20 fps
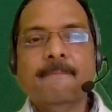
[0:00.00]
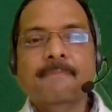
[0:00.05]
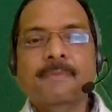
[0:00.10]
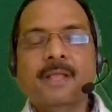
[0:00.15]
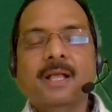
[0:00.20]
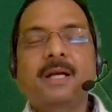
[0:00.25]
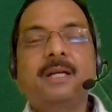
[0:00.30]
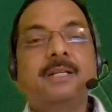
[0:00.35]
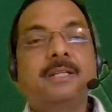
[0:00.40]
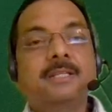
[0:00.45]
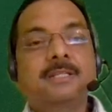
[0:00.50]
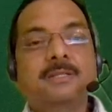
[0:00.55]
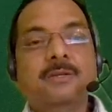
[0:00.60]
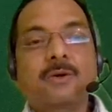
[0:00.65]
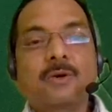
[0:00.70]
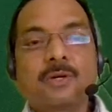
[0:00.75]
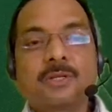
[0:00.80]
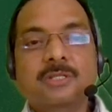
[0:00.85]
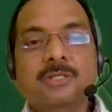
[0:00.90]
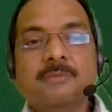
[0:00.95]
It is
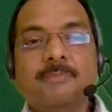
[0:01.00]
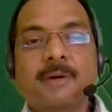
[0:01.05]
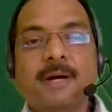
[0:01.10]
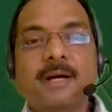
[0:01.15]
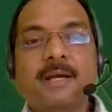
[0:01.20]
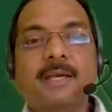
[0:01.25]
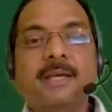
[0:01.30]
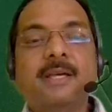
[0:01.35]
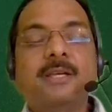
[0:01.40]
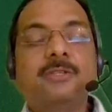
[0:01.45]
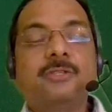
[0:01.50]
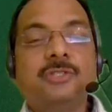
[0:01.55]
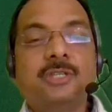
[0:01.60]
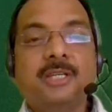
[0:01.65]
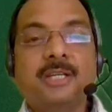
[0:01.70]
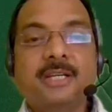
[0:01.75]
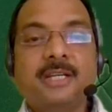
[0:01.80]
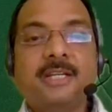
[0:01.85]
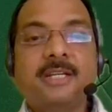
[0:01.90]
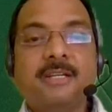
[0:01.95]
caused by a
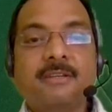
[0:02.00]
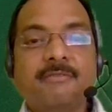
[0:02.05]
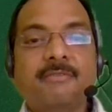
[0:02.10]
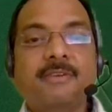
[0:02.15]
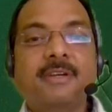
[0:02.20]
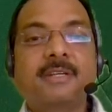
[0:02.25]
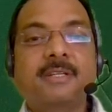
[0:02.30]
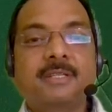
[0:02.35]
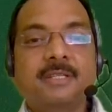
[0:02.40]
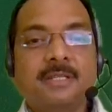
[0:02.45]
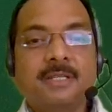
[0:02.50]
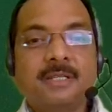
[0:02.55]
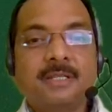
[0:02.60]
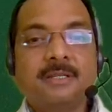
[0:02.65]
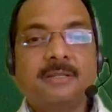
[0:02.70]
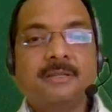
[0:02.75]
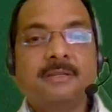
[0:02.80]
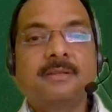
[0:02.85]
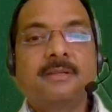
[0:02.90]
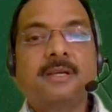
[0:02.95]
genetic defect
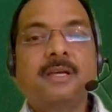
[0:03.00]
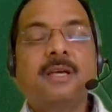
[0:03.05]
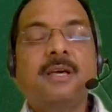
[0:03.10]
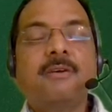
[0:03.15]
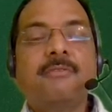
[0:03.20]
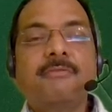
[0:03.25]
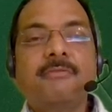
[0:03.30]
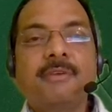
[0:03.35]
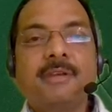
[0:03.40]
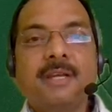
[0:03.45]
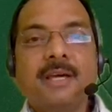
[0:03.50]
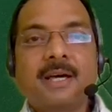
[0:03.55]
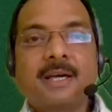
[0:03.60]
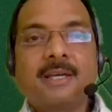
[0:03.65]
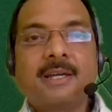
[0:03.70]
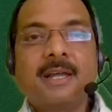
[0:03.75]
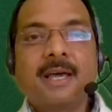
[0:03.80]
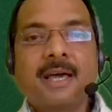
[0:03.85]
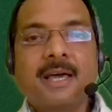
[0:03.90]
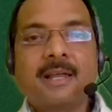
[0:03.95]
in
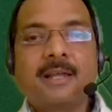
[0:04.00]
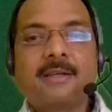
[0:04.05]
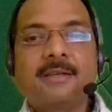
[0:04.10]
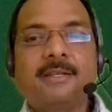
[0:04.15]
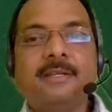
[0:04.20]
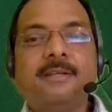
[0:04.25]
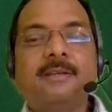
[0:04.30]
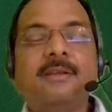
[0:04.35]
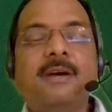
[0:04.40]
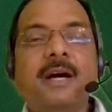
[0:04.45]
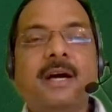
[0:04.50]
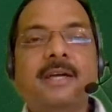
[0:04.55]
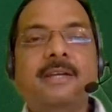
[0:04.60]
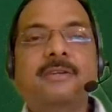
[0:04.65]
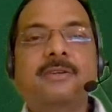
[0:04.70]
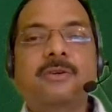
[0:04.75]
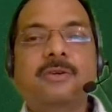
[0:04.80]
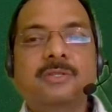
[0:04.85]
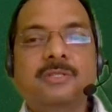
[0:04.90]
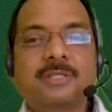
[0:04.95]
phenylalanine
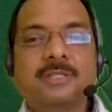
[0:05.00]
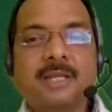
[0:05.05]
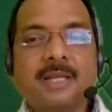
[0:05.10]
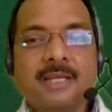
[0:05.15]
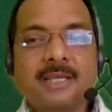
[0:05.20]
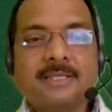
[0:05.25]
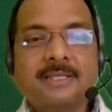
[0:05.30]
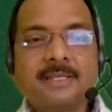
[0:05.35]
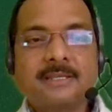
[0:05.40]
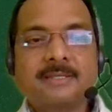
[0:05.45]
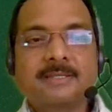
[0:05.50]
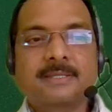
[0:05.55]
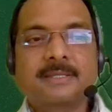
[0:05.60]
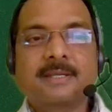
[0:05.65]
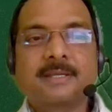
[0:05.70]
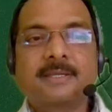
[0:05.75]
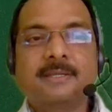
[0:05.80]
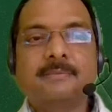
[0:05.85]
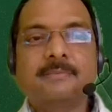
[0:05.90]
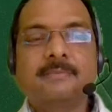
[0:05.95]
hydroxylase enzyme,